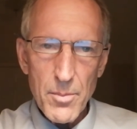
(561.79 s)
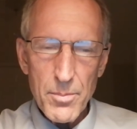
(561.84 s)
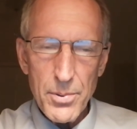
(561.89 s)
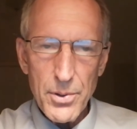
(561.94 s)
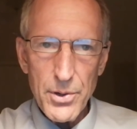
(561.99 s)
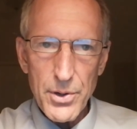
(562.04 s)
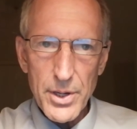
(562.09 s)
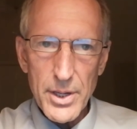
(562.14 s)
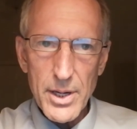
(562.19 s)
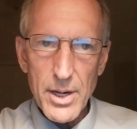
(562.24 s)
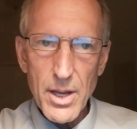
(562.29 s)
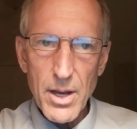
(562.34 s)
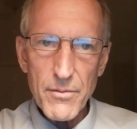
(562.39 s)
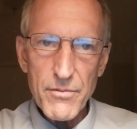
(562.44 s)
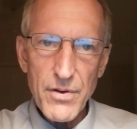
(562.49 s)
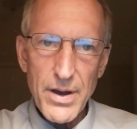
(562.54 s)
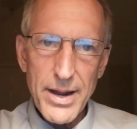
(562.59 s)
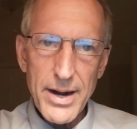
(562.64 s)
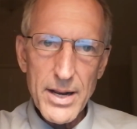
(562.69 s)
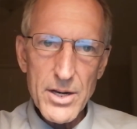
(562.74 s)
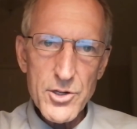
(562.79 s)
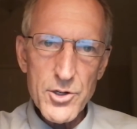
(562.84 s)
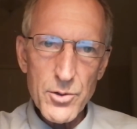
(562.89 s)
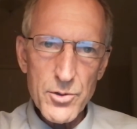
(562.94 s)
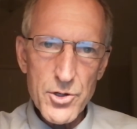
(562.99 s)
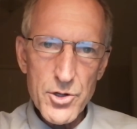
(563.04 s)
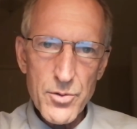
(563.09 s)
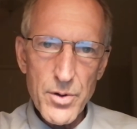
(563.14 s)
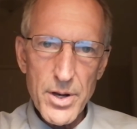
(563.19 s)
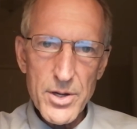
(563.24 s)
putting financial
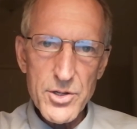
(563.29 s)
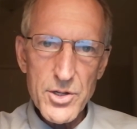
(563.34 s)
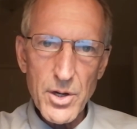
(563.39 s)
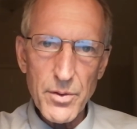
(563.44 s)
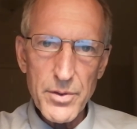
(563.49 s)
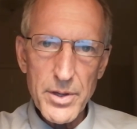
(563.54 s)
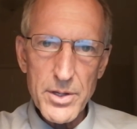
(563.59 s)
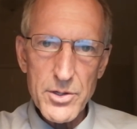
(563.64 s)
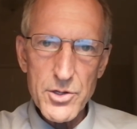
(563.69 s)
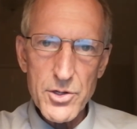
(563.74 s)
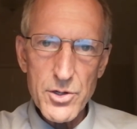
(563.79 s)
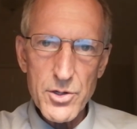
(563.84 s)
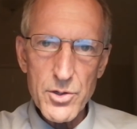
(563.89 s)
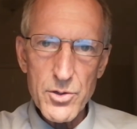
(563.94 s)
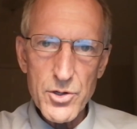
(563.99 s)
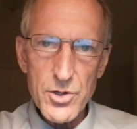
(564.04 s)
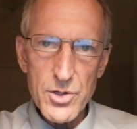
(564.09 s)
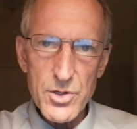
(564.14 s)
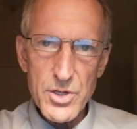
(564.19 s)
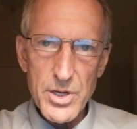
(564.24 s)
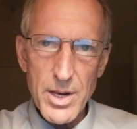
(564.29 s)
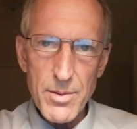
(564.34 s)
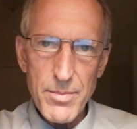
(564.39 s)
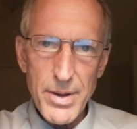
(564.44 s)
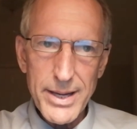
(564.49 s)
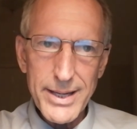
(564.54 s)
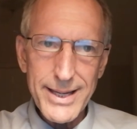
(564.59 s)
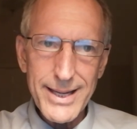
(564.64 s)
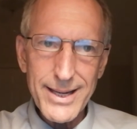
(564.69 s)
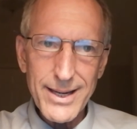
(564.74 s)
stress on the institutions and
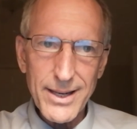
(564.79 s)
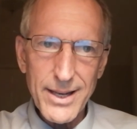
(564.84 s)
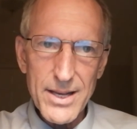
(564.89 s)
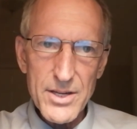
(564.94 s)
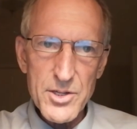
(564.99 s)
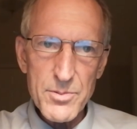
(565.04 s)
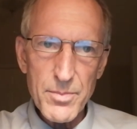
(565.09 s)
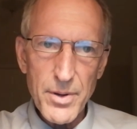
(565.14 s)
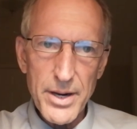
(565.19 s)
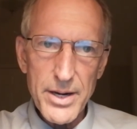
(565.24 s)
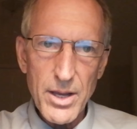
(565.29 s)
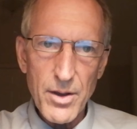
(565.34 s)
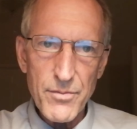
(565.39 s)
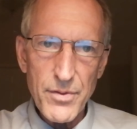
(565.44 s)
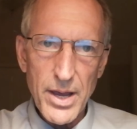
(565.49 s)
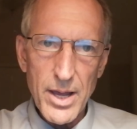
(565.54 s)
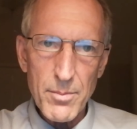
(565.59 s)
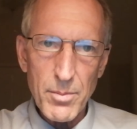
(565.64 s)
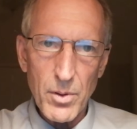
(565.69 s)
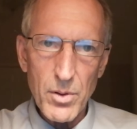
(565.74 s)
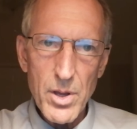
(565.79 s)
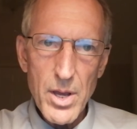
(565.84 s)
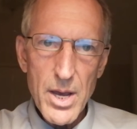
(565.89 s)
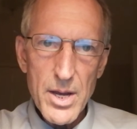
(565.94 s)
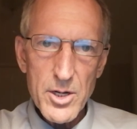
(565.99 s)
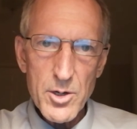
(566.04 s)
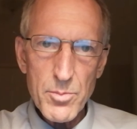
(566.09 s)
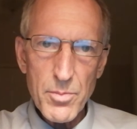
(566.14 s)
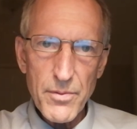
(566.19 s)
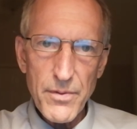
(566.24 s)
making less money available
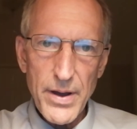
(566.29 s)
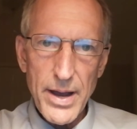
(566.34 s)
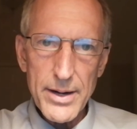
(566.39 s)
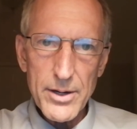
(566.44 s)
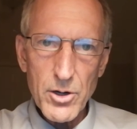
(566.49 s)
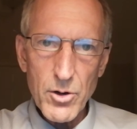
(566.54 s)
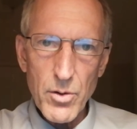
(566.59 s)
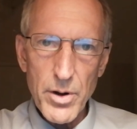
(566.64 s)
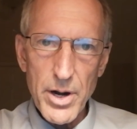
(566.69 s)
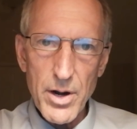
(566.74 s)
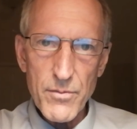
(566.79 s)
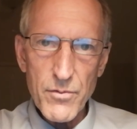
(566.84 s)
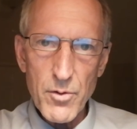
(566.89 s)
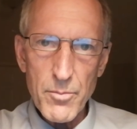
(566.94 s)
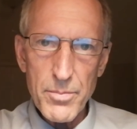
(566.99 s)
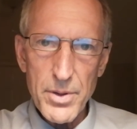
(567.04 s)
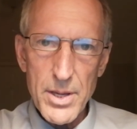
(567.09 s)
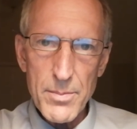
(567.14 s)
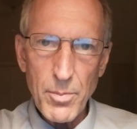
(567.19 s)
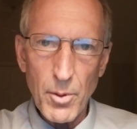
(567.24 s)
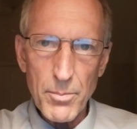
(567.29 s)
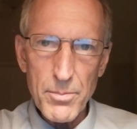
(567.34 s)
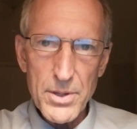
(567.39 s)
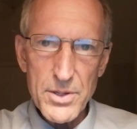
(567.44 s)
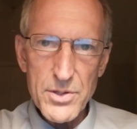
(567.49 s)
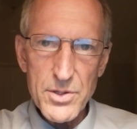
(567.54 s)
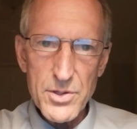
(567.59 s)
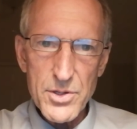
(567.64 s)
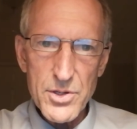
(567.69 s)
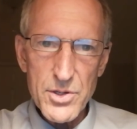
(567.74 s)
to provide credit for people,
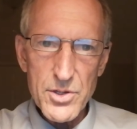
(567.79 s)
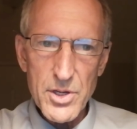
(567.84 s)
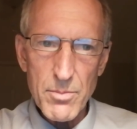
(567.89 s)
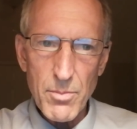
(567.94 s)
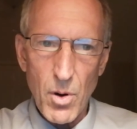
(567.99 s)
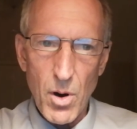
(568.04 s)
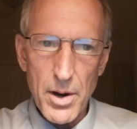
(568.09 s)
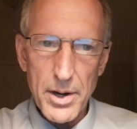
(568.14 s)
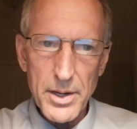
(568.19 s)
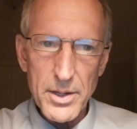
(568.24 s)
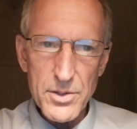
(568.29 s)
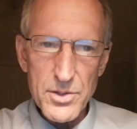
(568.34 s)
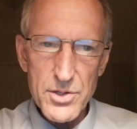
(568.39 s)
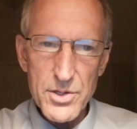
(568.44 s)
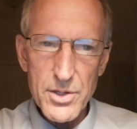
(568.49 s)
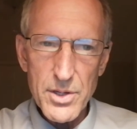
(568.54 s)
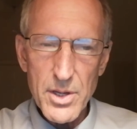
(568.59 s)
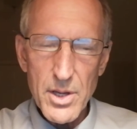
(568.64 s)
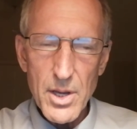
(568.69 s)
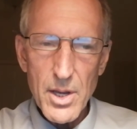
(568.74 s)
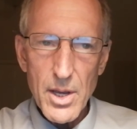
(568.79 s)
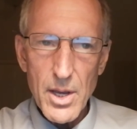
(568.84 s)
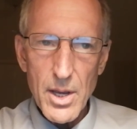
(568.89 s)
businesses, and markets.